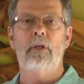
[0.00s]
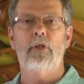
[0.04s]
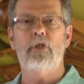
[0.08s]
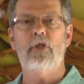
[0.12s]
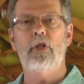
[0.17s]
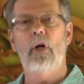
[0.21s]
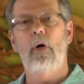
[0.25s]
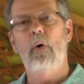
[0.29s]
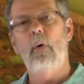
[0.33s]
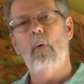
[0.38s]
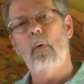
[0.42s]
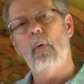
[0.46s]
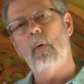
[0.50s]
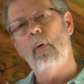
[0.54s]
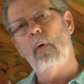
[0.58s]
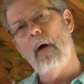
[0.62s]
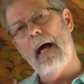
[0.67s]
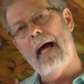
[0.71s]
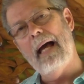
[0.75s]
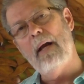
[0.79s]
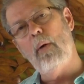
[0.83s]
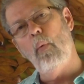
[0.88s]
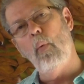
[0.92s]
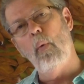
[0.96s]
So
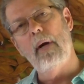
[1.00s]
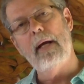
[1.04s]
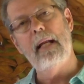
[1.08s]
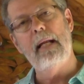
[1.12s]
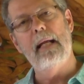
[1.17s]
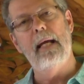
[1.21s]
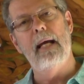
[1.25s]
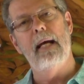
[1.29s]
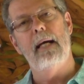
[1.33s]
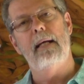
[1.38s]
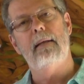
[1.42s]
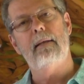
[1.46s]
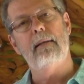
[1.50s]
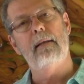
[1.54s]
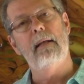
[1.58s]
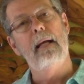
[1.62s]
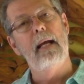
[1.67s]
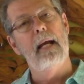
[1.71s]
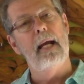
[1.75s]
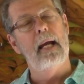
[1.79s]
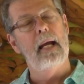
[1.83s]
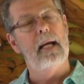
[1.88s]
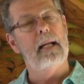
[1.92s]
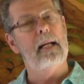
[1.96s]
I went in
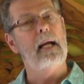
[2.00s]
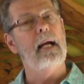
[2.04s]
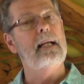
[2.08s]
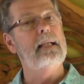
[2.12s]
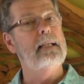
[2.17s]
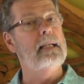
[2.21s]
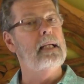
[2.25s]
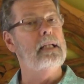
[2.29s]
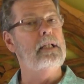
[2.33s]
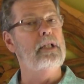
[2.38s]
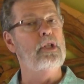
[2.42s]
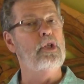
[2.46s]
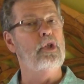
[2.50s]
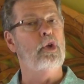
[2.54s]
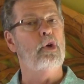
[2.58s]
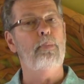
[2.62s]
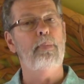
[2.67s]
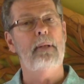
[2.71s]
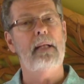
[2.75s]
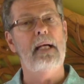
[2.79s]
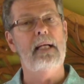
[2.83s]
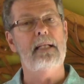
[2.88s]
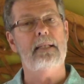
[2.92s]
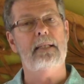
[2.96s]
and I did
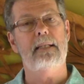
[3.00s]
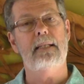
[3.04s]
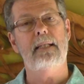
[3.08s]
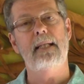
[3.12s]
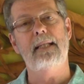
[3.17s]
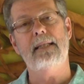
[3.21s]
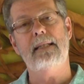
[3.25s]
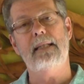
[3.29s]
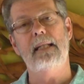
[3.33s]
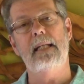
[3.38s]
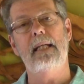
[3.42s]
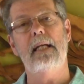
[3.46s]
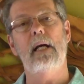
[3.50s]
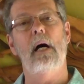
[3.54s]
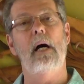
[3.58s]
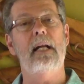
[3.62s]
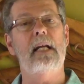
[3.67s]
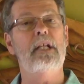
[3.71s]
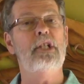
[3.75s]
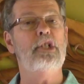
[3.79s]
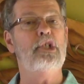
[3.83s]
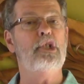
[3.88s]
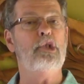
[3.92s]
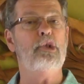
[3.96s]
neuroplasticity on
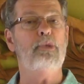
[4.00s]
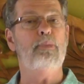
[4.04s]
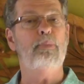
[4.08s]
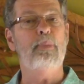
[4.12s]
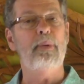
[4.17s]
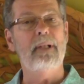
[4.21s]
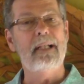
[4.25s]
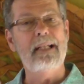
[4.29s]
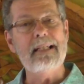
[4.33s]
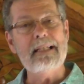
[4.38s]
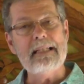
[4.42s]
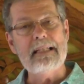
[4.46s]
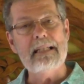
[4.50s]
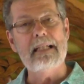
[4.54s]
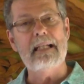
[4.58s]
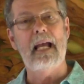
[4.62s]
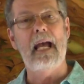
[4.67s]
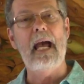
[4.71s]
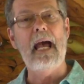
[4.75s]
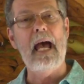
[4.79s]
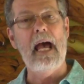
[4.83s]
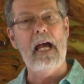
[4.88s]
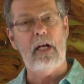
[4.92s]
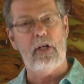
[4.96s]
a
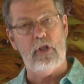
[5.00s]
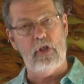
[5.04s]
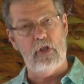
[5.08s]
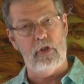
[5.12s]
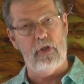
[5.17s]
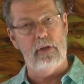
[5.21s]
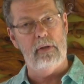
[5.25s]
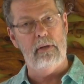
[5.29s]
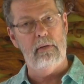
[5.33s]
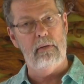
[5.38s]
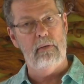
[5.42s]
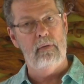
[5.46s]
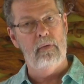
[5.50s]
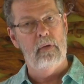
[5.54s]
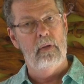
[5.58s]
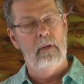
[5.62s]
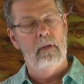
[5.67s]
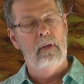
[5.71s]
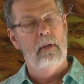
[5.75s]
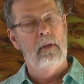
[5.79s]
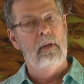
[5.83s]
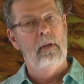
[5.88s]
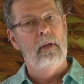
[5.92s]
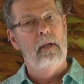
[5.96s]
splinting action,
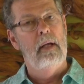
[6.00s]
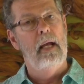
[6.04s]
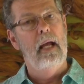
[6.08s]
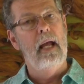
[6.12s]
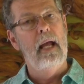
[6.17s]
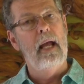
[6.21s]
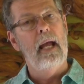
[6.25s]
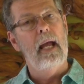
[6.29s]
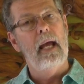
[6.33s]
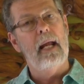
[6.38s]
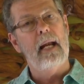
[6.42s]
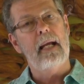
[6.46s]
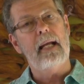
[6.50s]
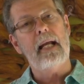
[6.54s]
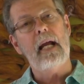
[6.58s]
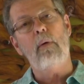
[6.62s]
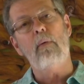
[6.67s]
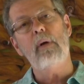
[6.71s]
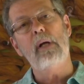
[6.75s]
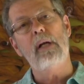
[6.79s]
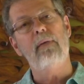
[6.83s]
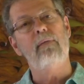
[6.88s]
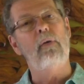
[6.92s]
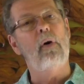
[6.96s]
and I
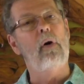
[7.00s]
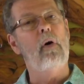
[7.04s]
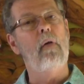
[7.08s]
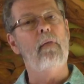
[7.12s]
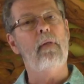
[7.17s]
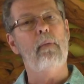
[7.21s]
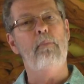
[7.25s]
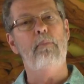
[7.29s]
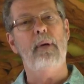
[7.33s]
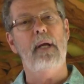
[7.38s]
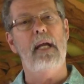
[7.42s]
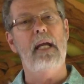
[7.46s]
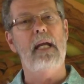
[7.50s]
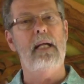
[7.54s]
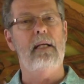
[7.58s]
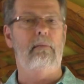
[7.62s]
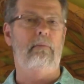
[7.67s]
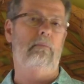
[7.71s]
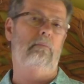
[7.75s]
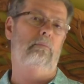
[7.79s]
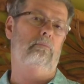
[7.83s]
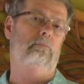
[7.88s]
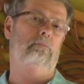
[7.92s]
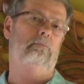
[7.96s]
got rid of all the pain.